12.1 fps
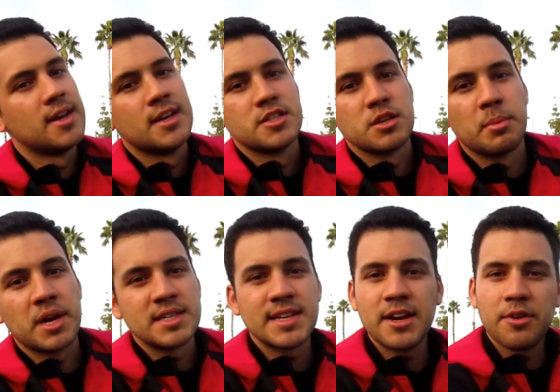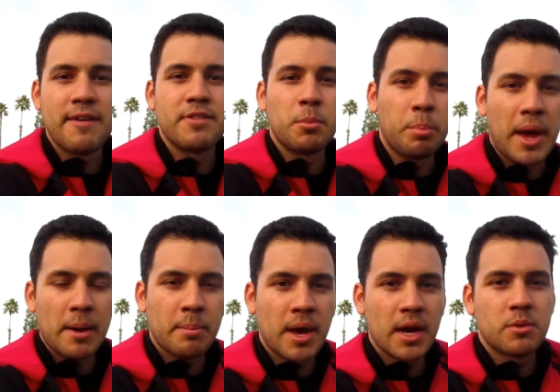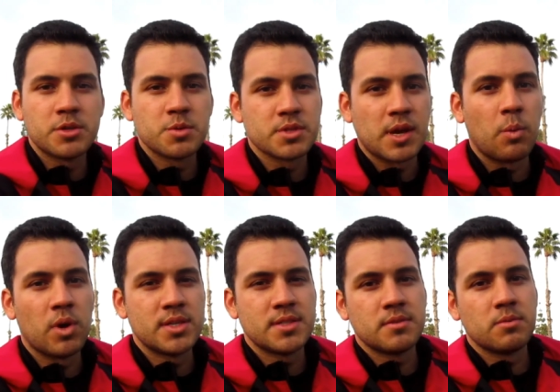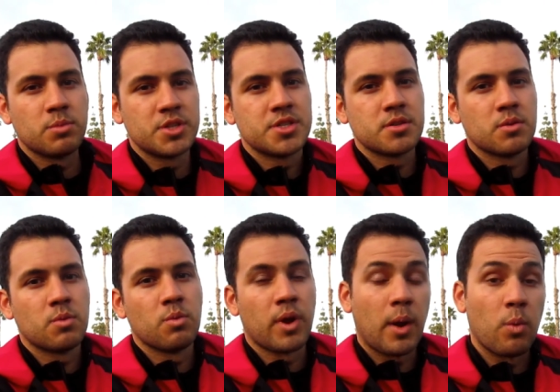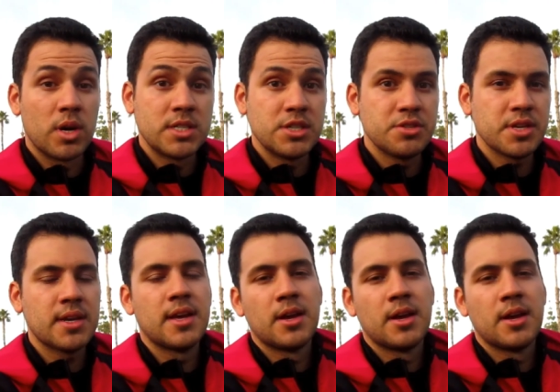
So because I don't have the backpack, which what I was using,